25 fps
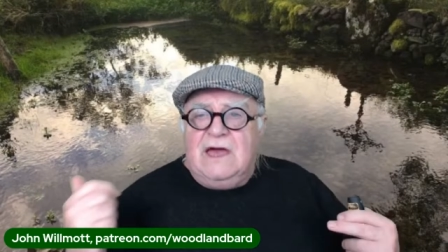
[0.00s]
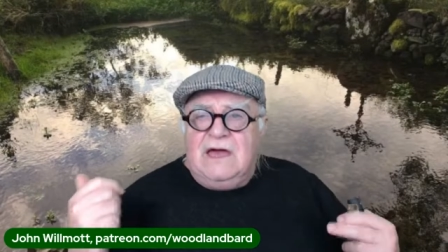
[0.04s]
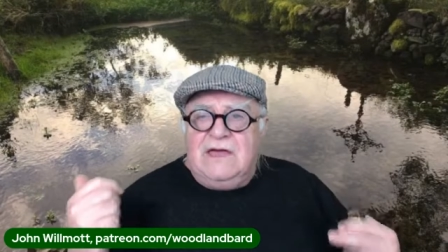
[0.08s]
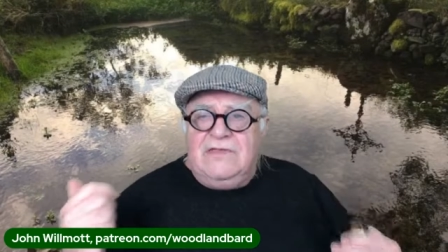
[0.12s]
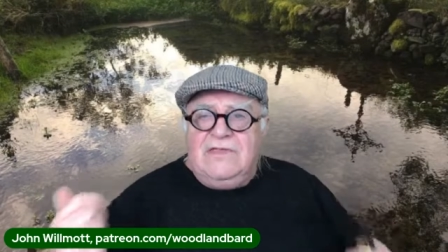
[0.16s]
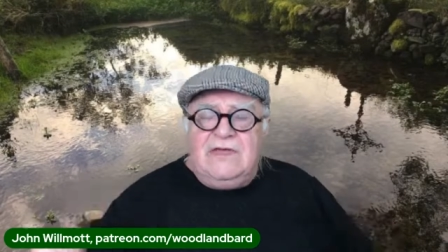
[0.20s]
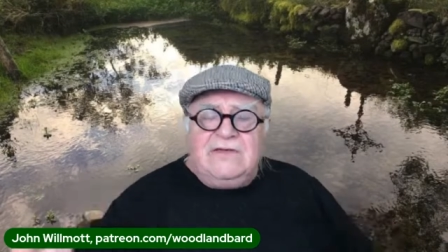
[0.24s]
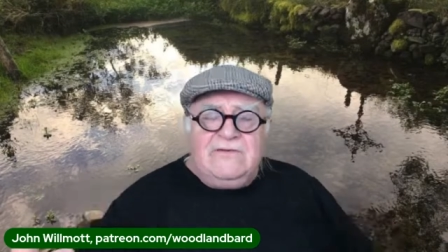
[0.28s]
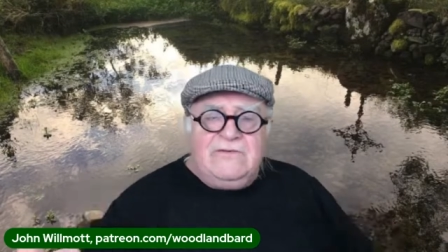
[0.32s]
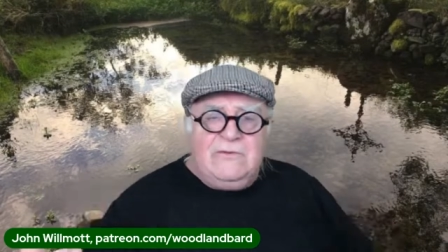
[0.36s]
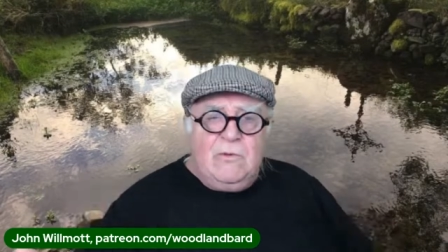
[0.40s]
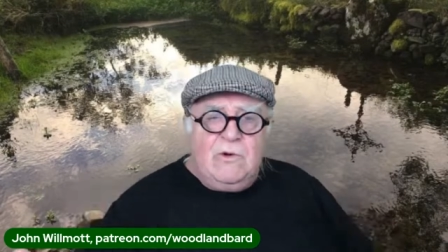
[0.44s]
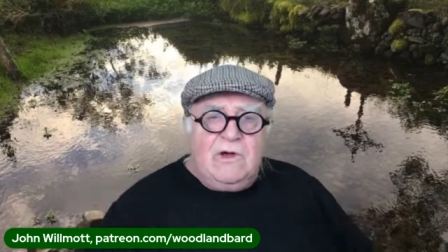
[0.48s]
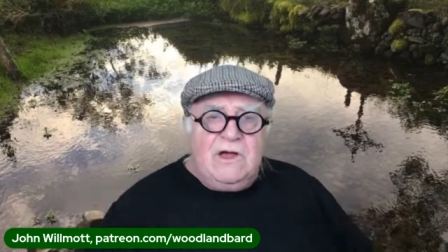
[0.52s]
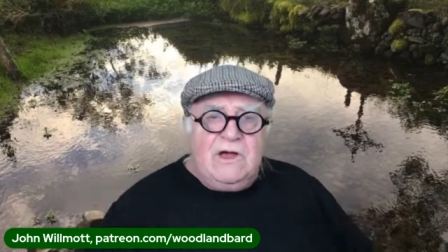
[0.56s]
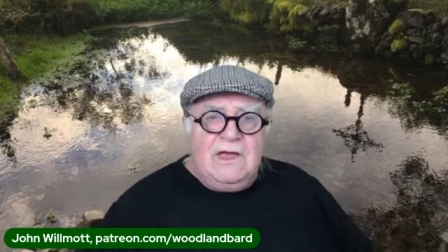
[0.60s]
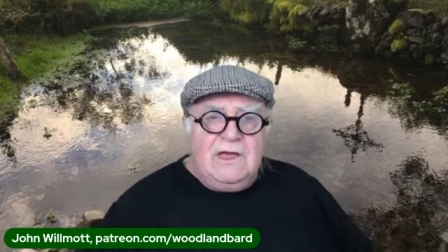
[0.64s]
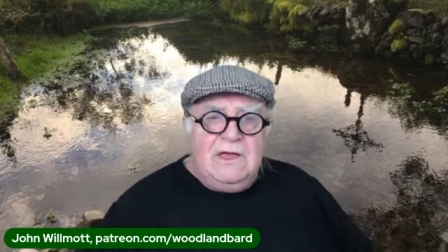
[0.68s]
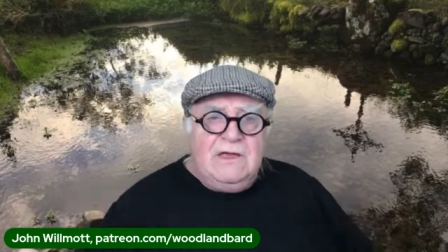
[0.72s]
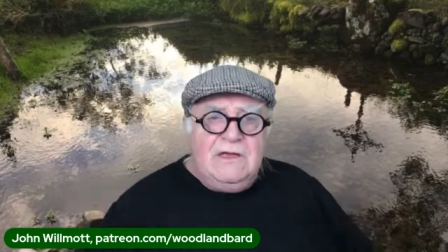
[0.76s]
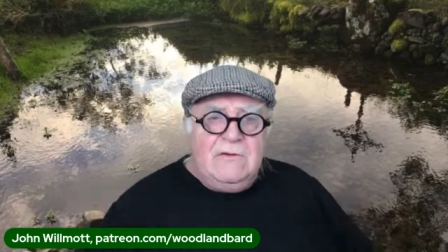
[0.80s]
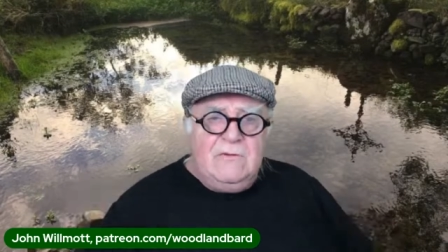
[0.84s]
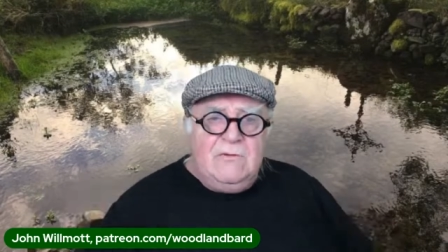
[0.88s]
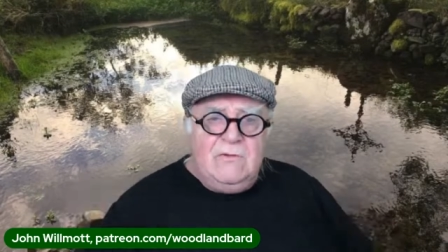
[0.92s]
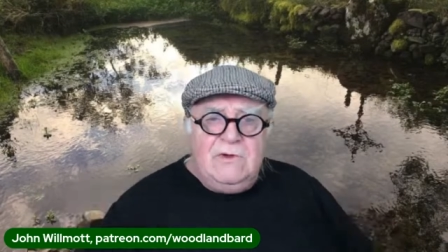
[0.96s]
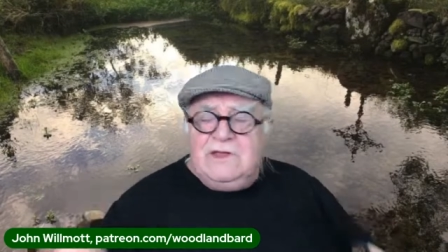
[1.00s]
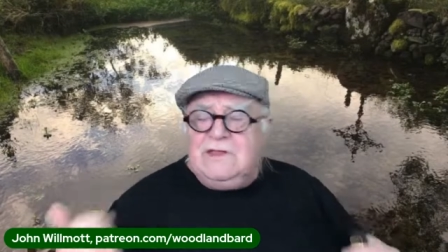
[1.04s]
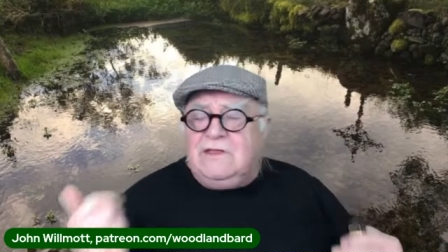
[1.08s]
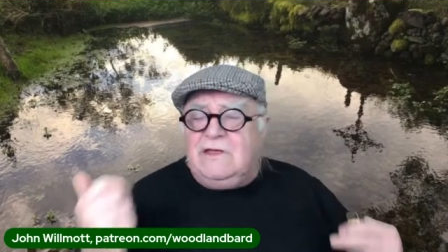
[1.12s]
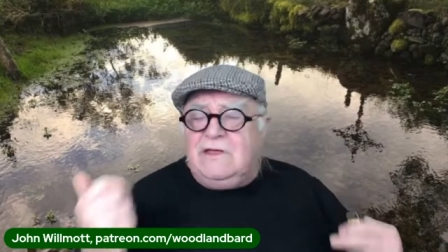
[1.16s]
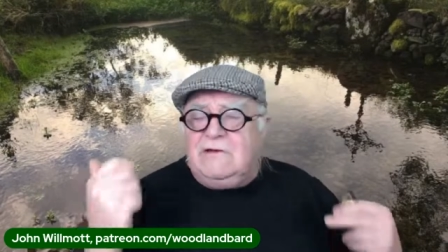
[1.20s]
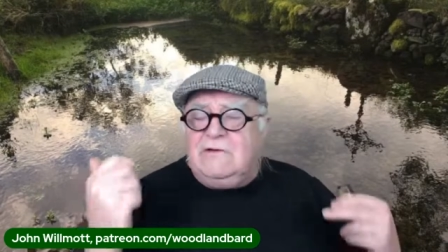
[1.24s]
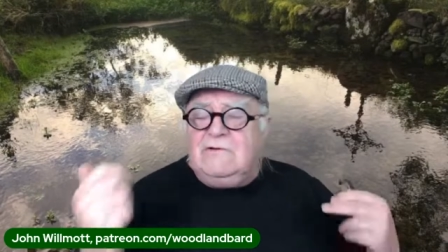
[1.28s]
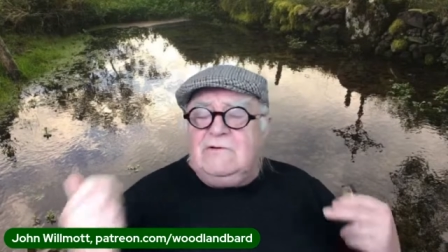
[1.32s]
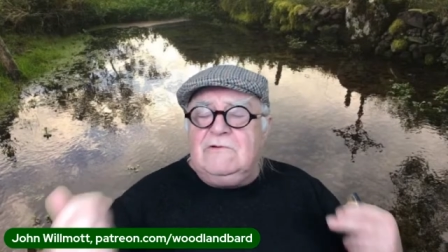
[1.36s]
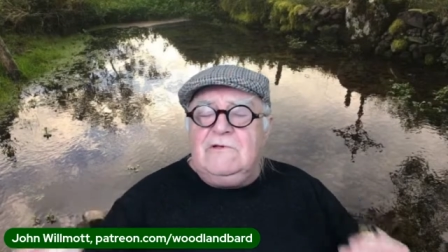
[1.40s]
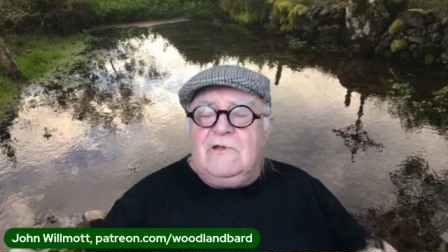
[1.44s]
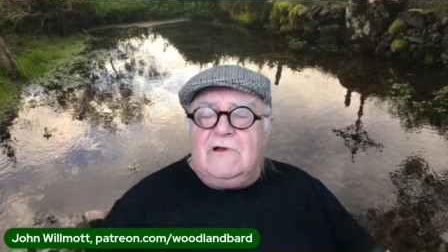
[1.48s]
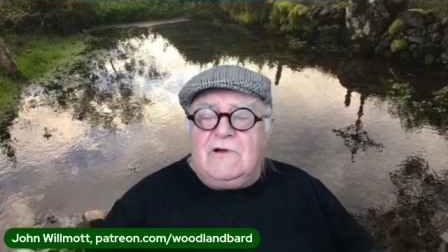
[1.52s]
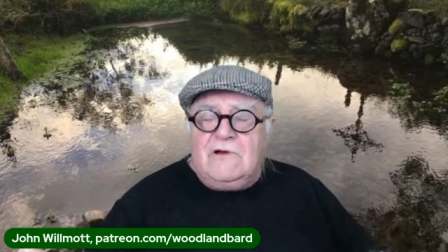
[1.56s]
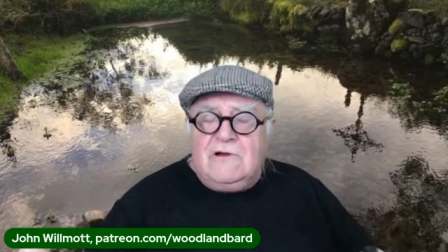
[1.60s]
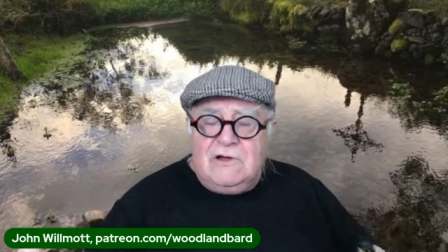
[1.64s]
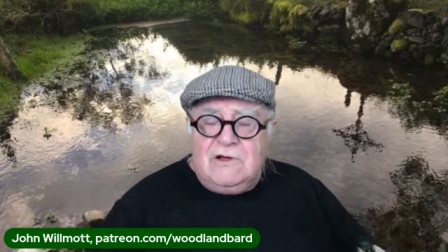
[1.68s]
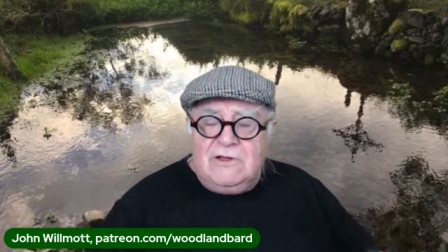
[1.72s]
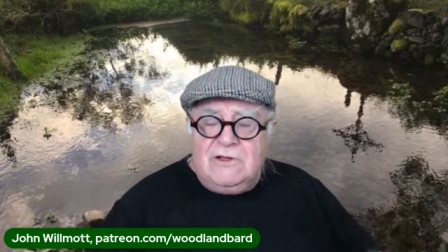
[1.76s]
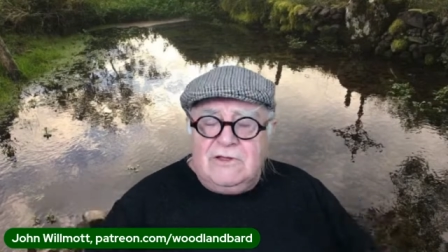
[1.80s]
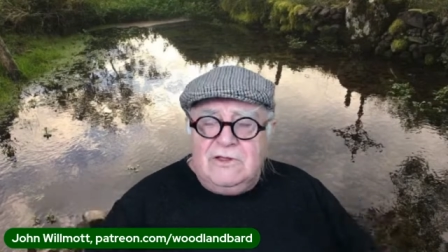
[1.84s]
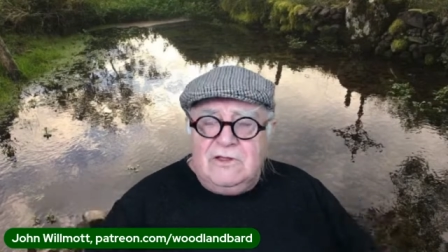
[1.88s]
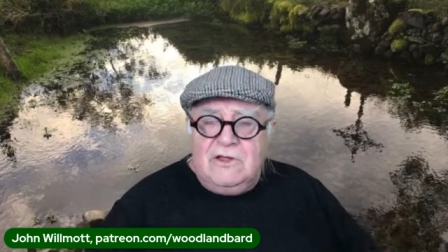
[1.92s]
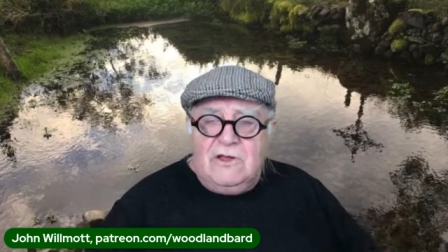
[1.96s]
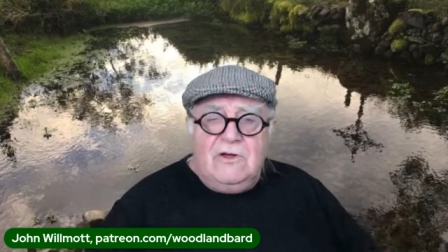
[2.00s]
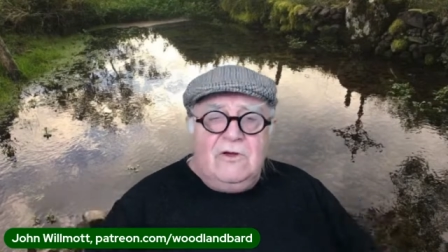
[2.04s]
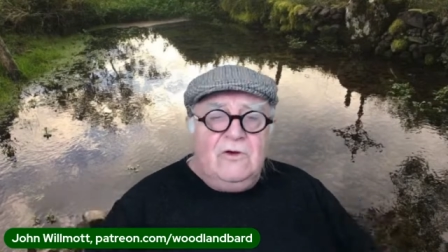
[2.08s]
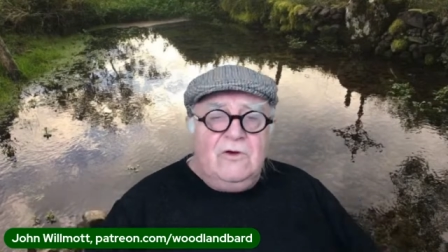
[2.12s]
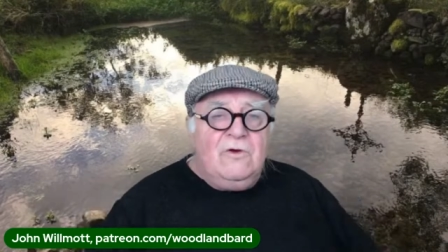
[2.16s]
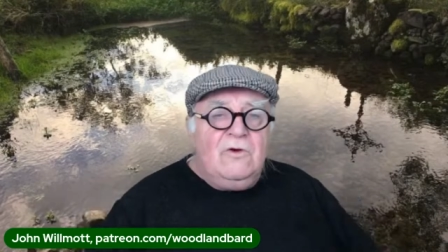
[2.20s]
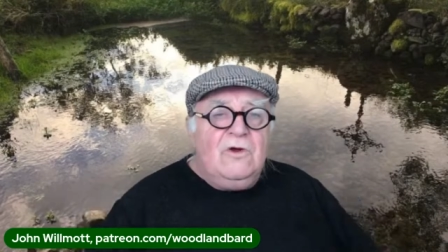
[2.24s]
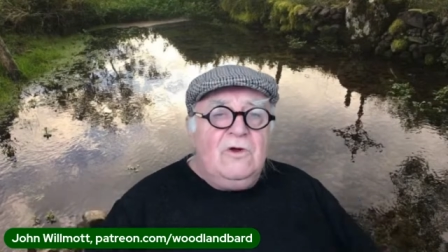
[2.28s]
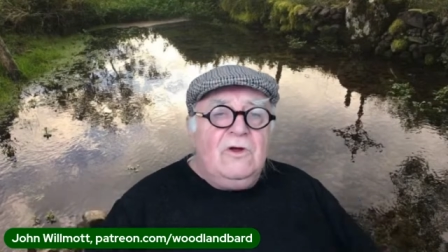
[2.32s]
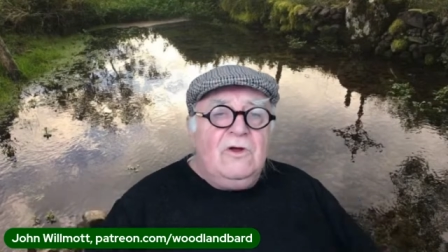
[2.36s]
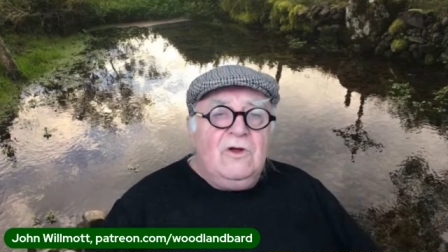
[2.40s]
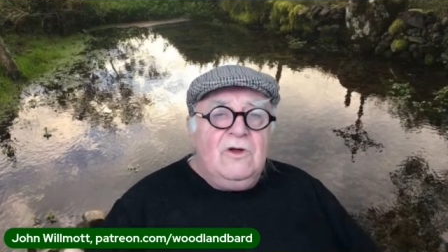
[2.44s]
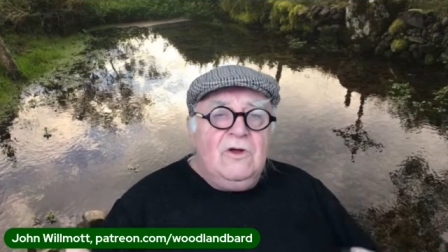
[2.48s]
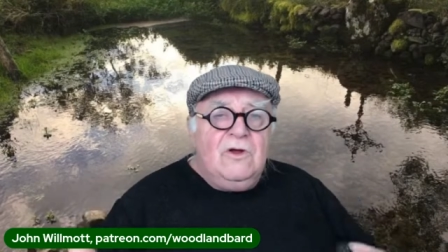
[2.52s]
And that's why we no longer know